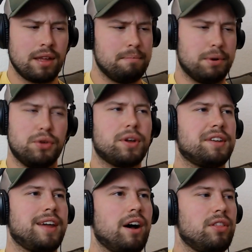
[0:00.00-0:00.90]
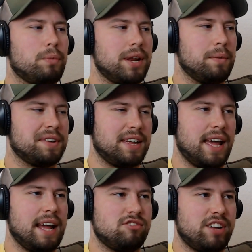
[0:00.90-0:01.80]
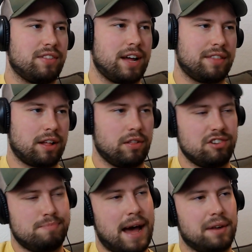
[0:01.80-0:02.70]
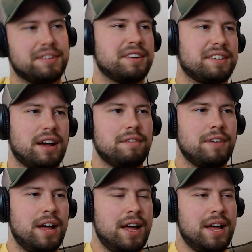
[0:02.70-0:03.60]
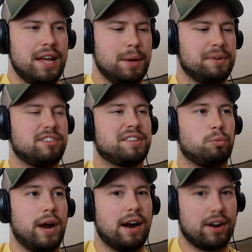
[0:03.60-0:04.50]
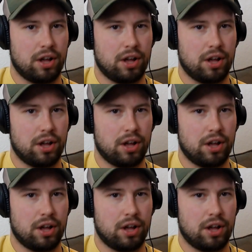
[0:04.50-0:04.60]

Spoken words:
but you could tell that when he was engaging in like the clinch battles and stuff, it was just wearing